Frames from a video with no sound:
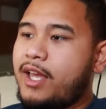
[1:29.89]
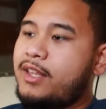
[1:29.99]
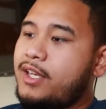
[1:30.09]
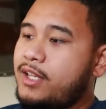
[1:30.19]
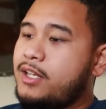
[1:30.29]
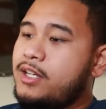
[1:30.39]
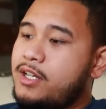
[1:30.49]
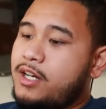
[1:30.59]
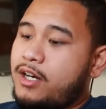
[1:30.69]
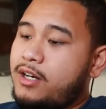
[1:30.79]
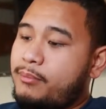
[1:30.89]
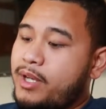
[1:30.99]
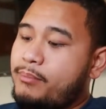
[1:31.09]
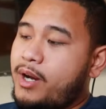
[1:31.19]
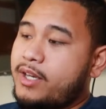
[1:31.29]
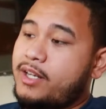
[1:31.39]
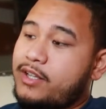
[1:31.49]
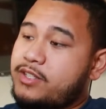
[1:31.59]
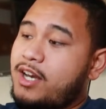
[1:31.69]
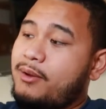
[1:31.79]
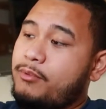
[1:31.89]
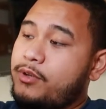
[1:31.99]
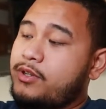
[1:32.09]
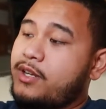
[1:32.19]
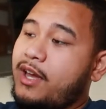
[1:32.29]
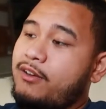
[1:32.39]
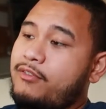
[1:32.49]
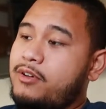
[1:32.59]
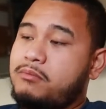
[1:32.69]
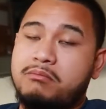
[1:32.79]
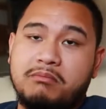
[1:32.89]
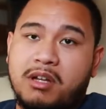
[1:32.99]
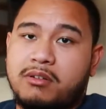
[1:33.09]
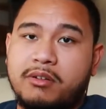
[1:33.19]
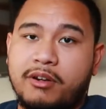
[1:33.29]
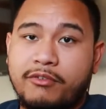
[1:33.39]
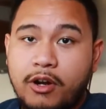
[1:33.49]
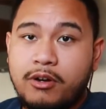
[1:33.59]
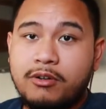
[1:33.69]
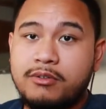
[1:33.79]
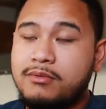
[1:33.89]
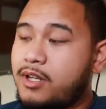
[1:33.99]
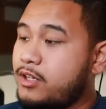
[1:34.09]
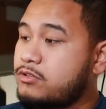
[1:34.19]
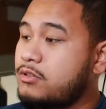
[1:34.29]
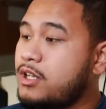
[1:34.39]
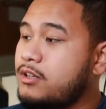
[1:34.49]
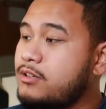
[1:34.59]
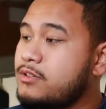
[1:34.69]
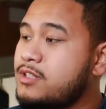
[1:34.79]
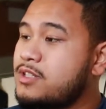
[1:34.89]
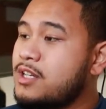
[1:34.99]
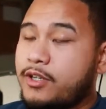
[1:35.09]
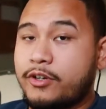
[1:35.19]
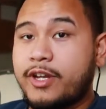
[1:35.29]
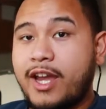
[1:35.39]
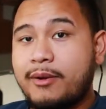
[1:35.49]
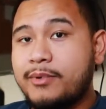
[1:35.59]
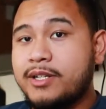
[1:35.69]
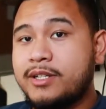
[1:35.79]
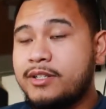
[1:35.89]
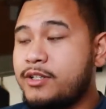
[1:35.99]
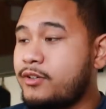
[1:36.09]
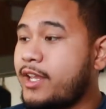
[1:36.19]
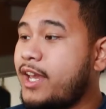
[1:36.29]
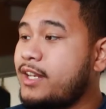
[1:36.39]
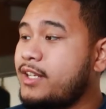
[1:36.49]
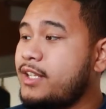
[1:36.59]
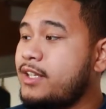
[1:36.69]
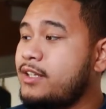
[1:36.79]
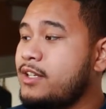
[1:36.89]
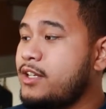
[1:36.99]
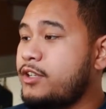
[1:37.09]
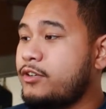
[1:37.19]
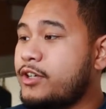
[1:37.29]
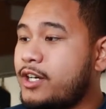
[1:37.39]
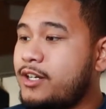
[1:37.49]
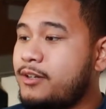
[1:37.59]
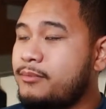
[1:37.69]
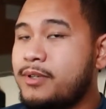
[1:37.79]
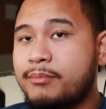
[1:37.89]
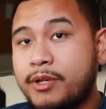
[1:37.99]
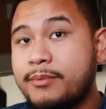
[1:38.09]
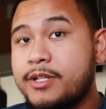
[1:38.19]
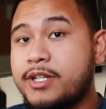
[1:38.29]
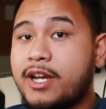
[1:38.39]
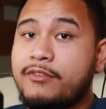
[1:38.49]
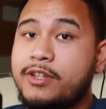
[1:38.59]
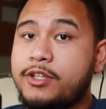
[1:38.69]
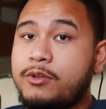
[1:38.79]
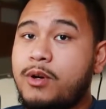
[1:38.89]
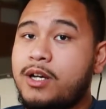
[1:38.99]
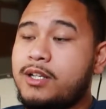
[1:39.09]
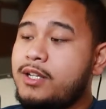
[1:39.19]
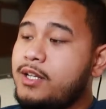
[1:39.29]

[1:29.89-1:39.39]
and then a big pocket on top where you could have, I don't know, your phone, extra clothes, your camera, your candy, your gum, pretty much everything you want.